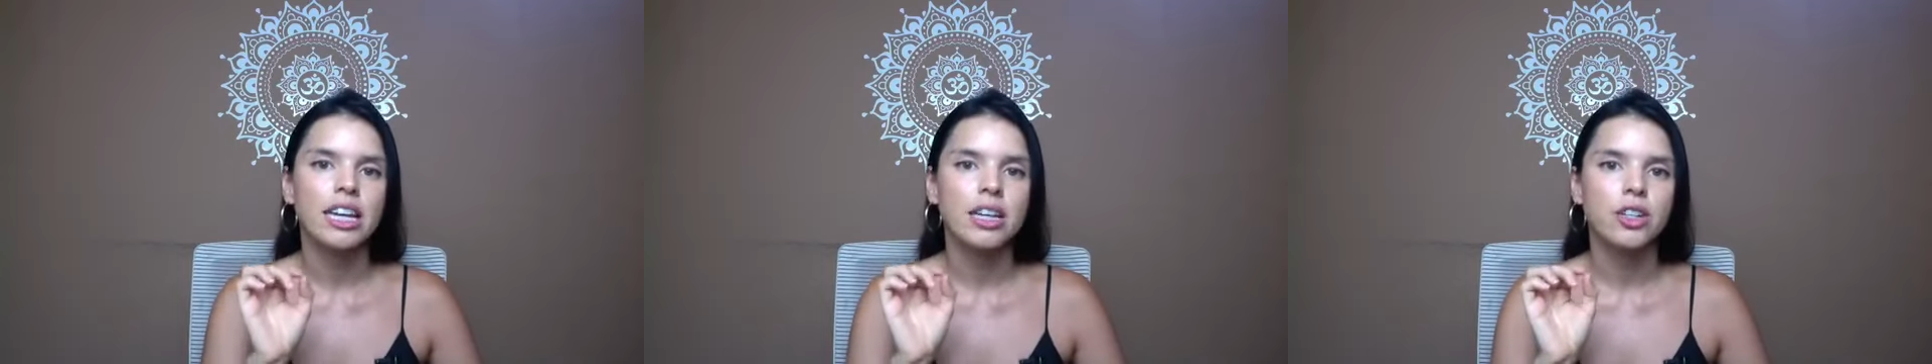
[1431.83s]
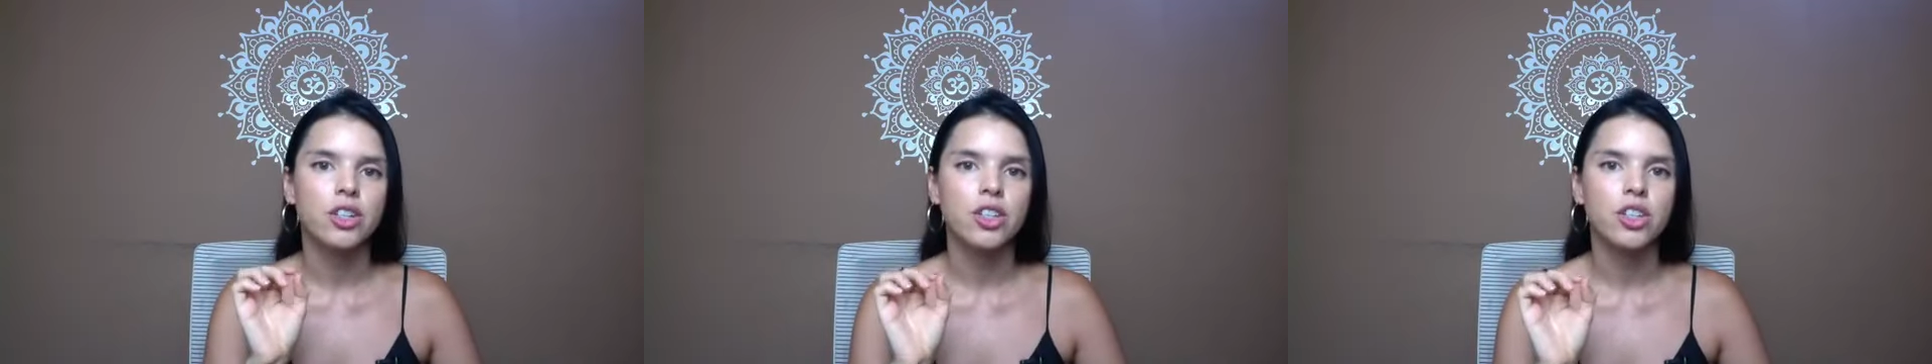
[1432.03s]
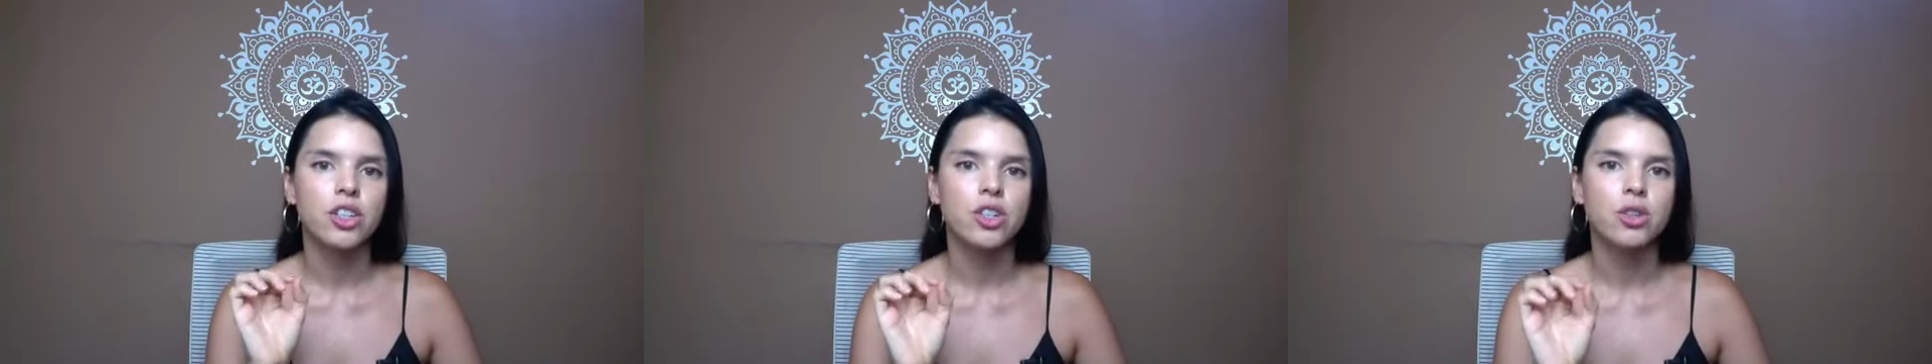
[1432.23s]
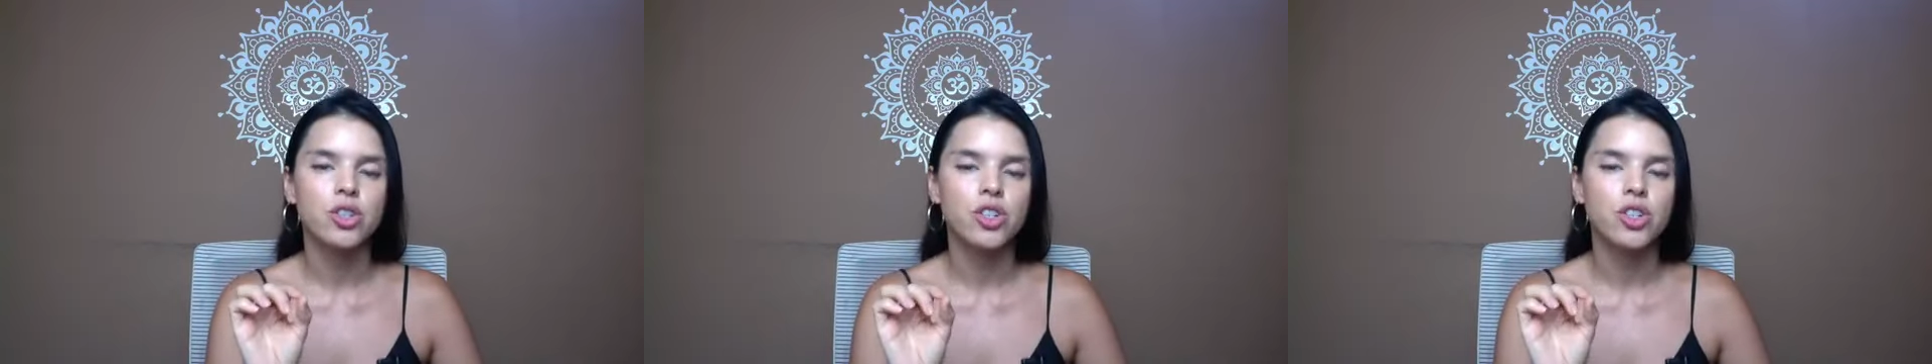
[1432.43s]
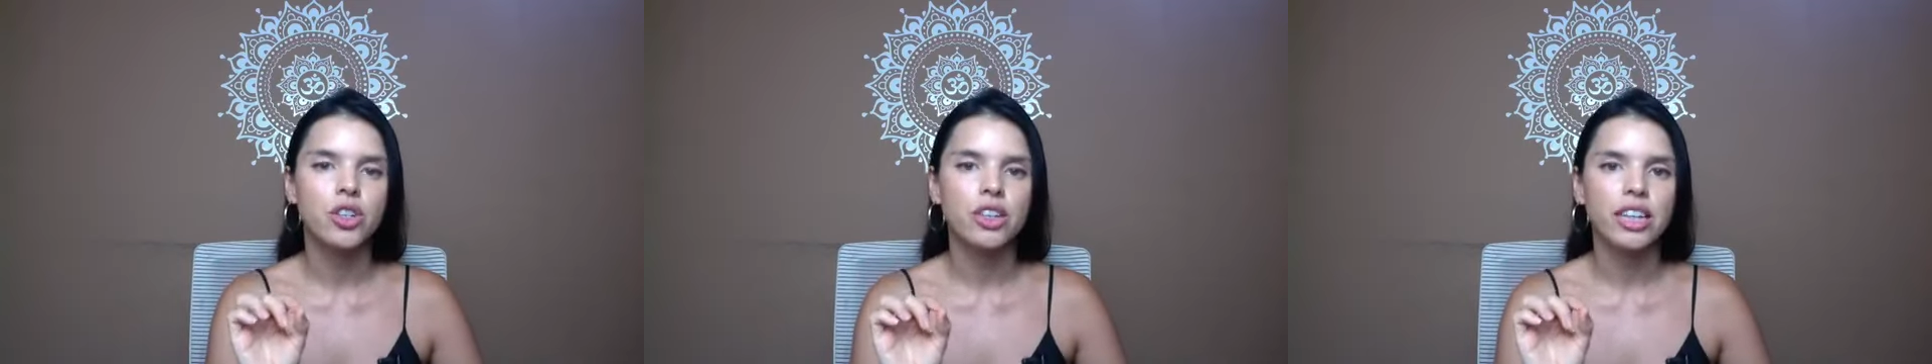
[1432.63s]
it's
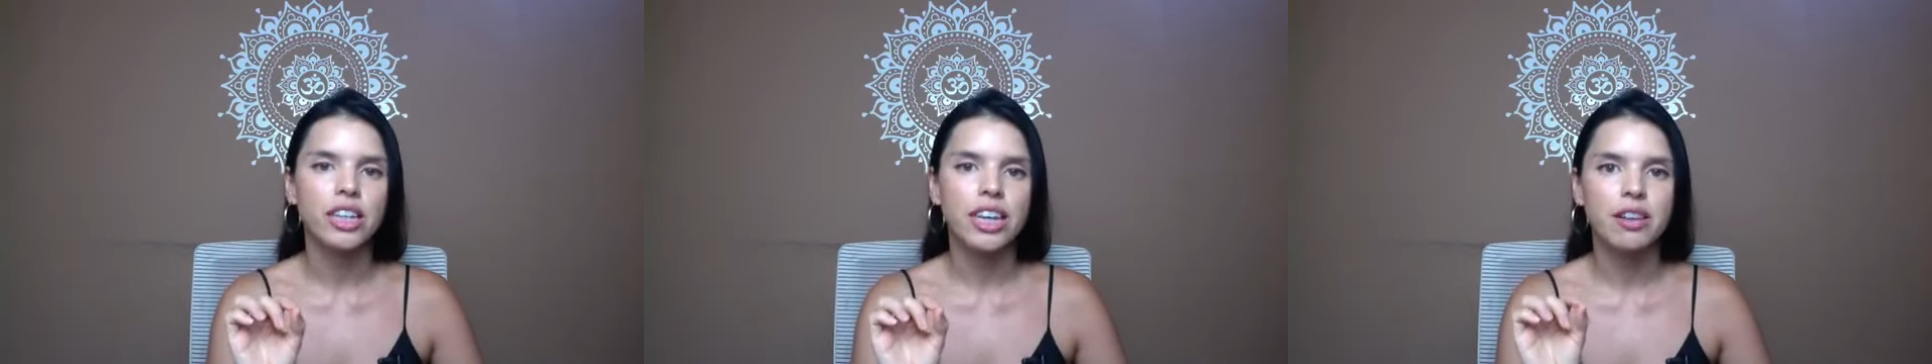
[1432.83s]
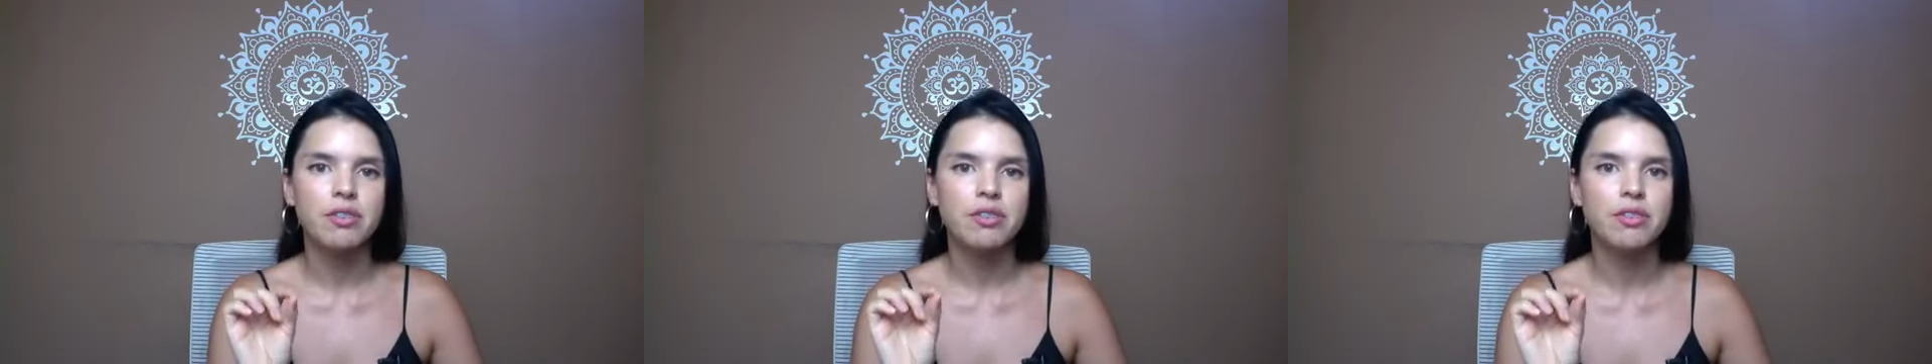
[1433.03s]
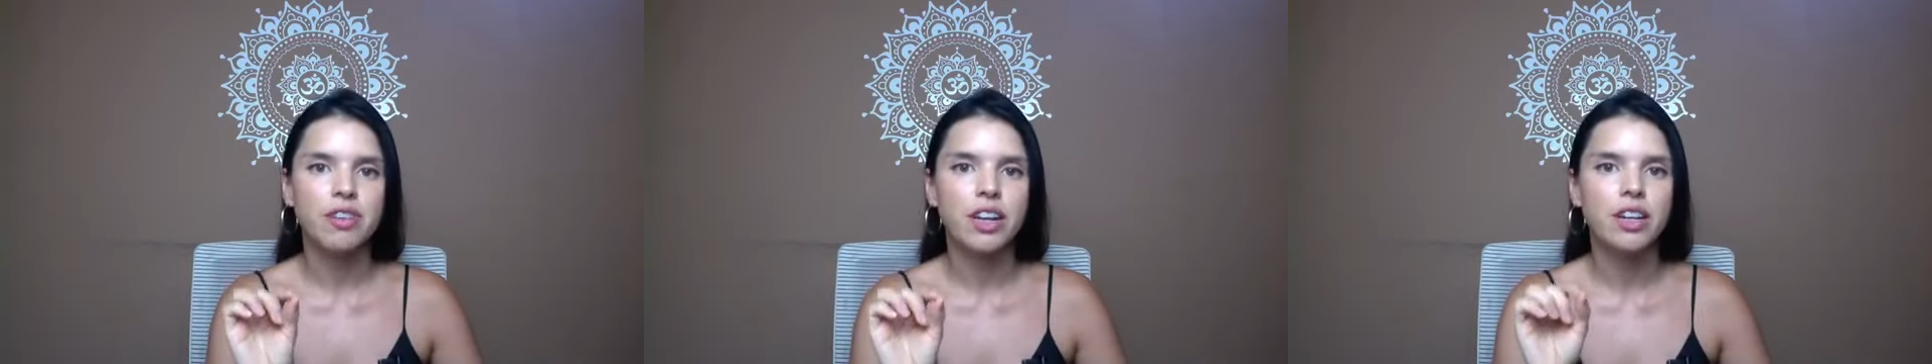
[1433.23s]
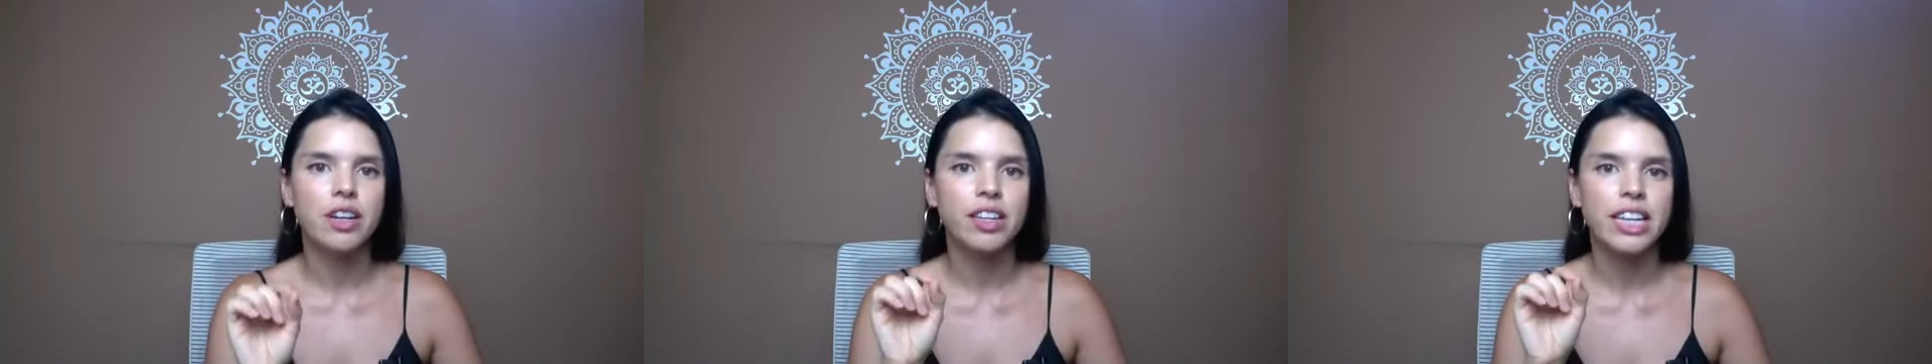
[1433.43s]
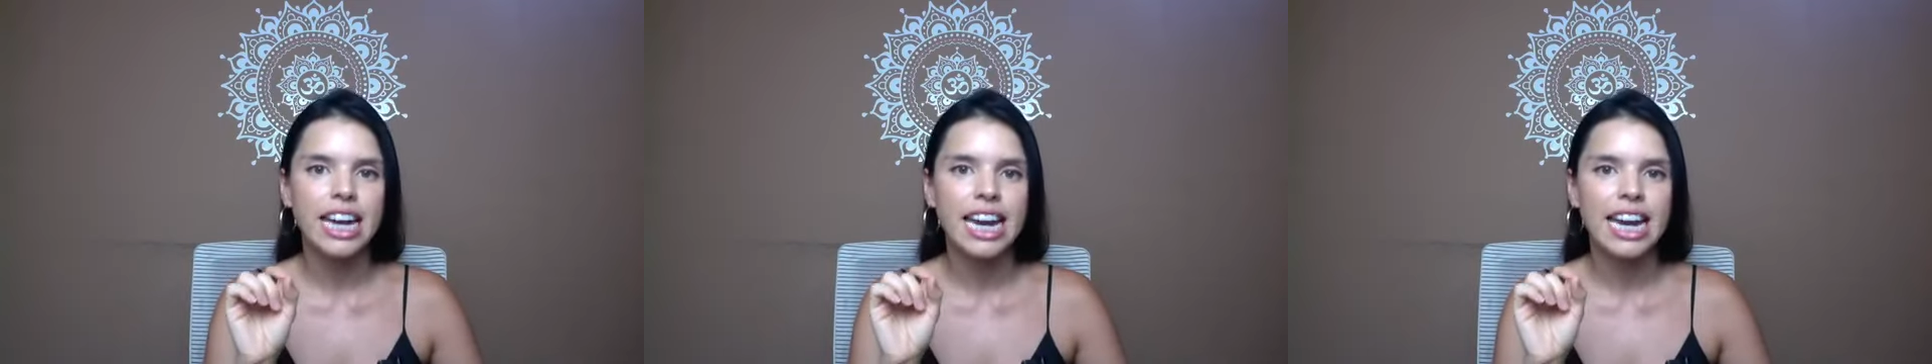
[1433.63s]
usually a
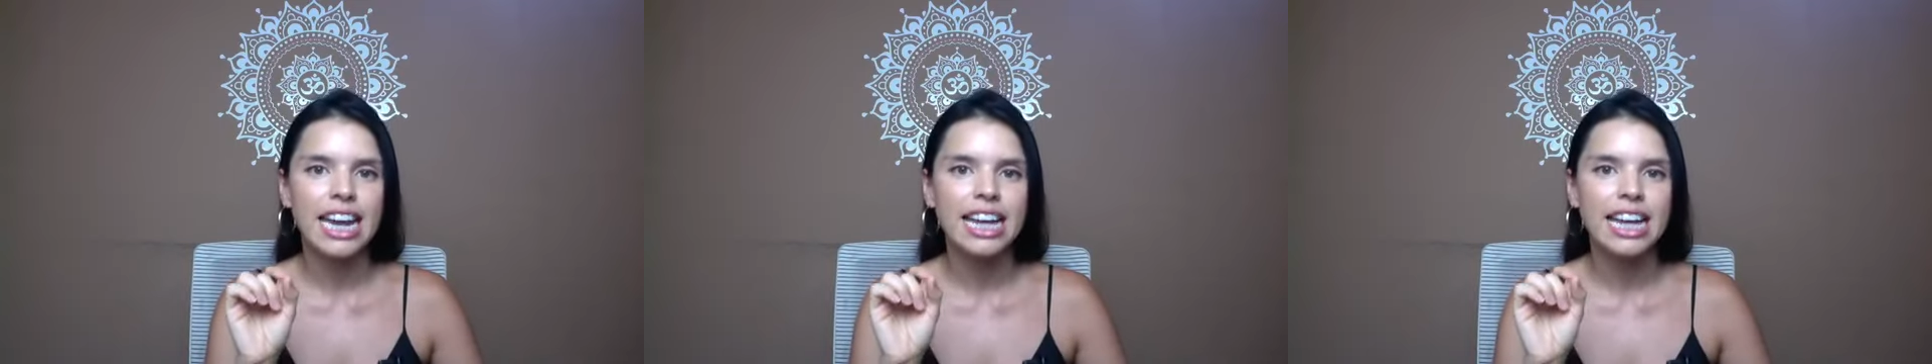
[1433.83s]
very